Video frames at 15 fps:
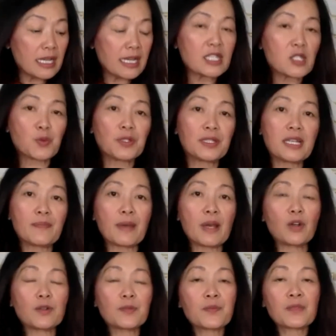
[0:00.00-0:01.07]
It's really
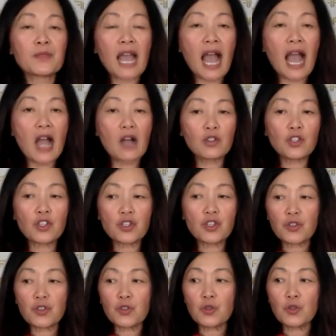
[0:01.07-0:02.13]
about how
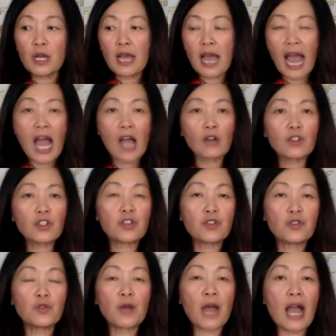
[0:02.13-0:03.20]
to
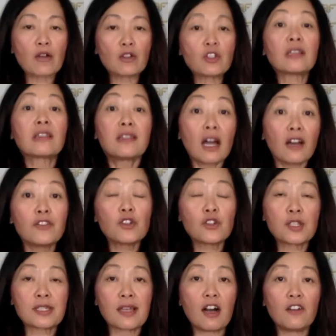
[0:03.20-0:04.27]
love
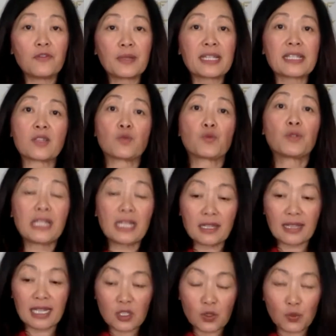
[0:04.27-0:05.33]
yourself, because
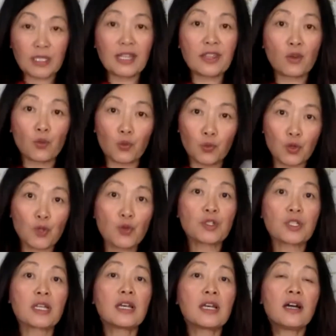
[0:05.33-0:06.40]
that's really the root
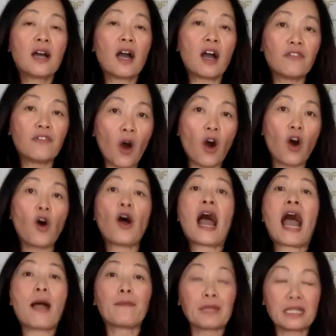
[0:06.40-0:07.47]
of all
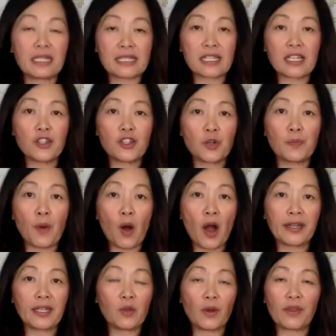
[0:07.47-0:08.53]
happiness in your
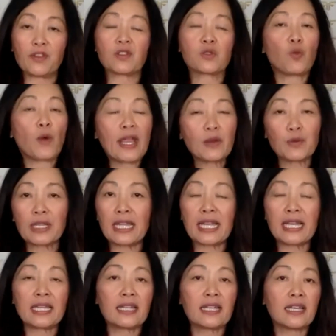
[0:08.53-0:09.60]
body, whether it's weight
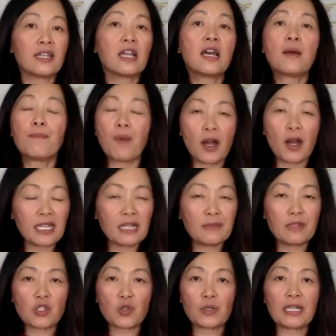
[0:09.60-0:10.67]
related, body
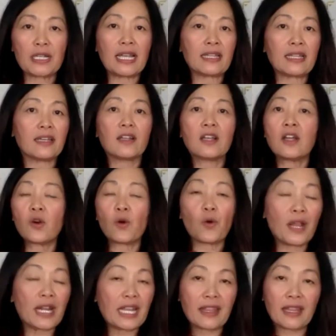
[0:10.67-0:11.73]
image related, or
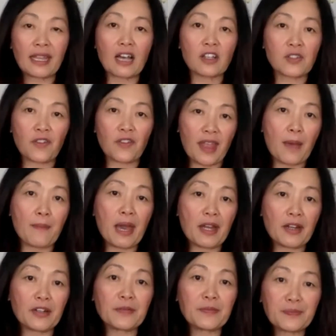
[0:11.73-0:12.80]
anything else for that
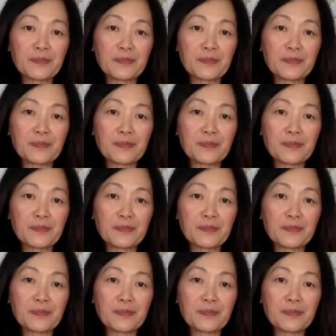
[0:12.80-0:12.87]
matter.